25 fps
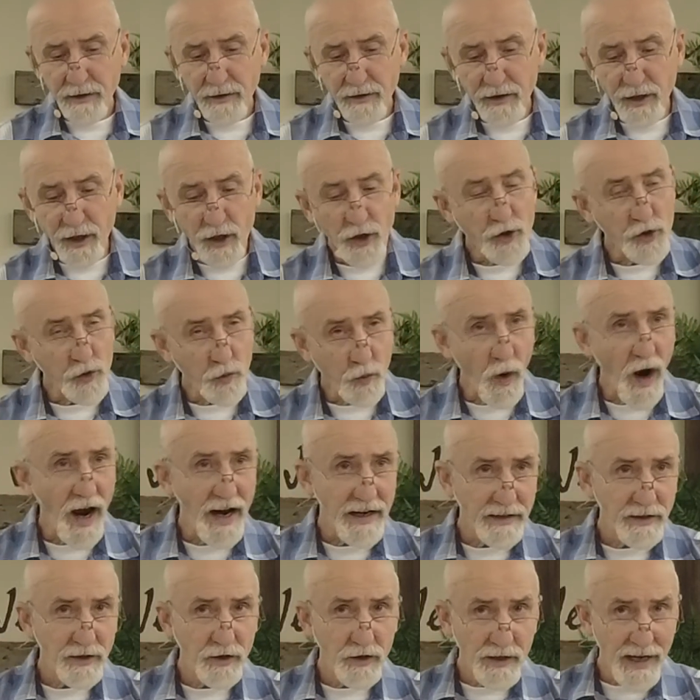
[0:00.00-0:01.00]
that is
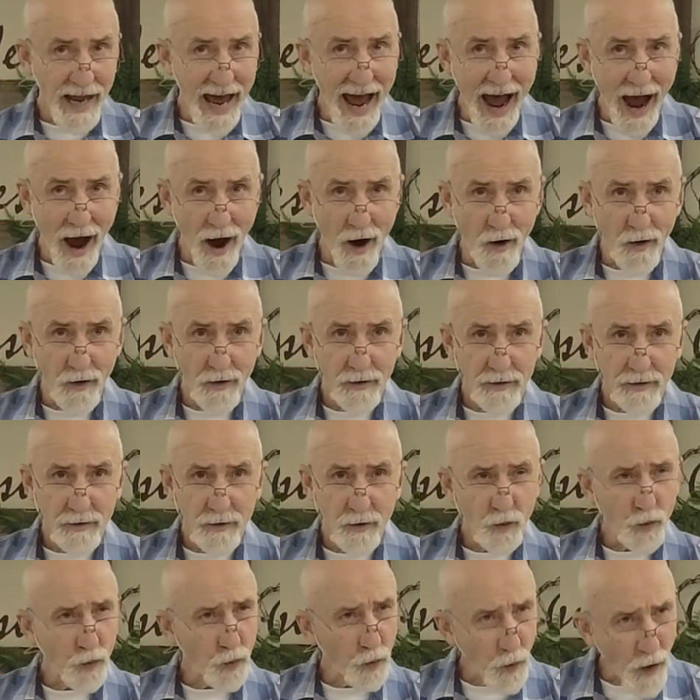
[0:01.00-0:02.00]
right now,
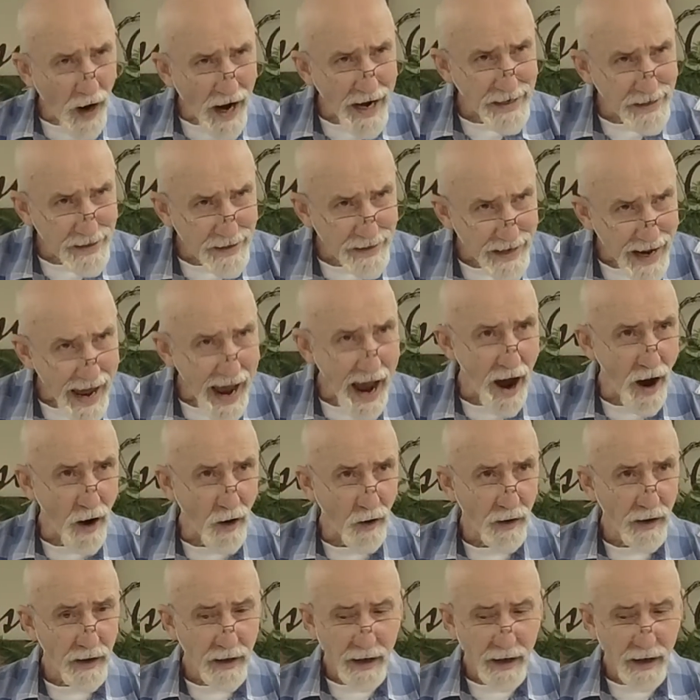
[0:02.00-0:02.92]
right now,